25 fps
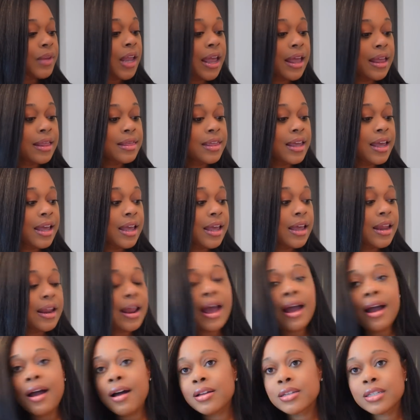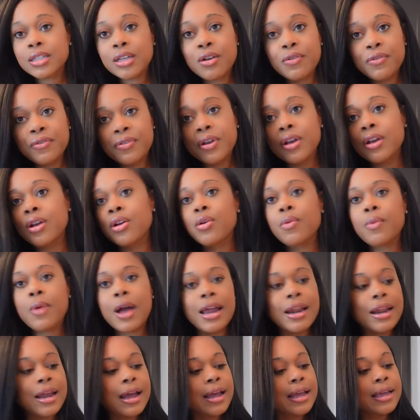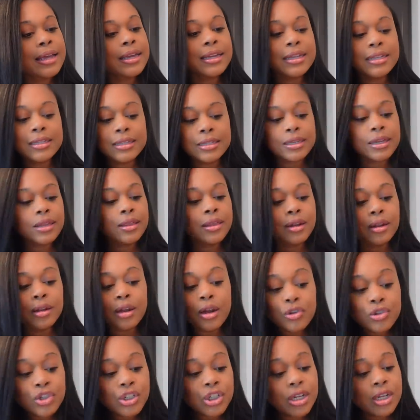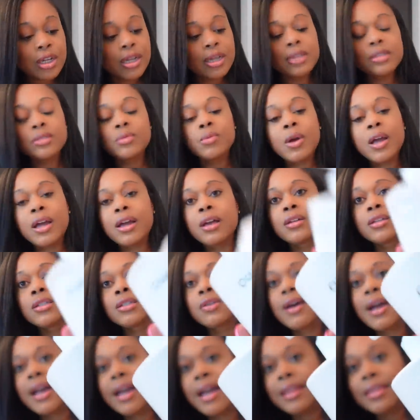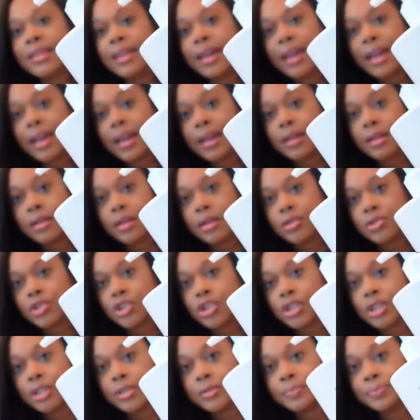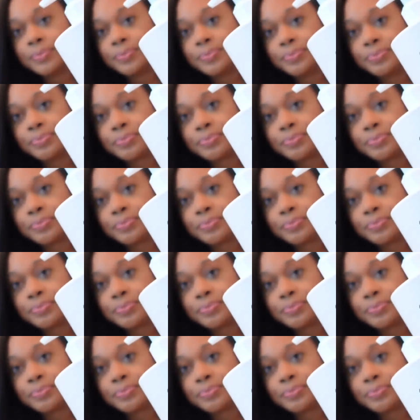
And then I also figured why not get the lotion as well. So I got the hand lotion.